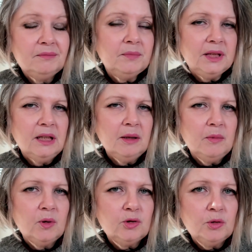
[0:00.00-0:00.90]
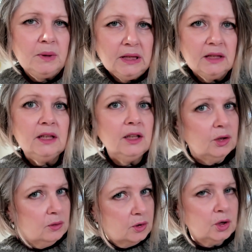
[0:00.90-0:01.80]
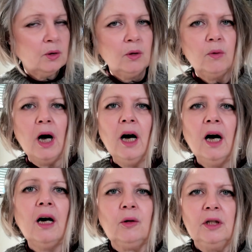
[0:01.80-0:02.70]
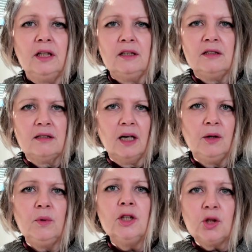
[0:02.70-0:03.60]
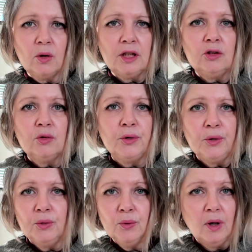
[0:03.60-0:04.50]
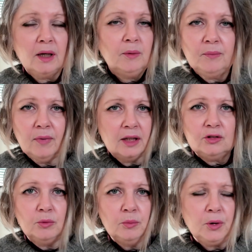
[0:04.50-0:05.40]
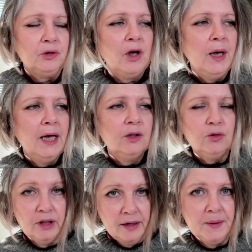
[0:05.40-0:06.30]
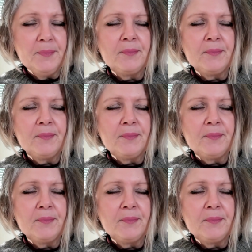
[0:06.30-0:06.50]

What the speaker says: been able to be knitting. You'll show how it is. I will show it to you at some point today.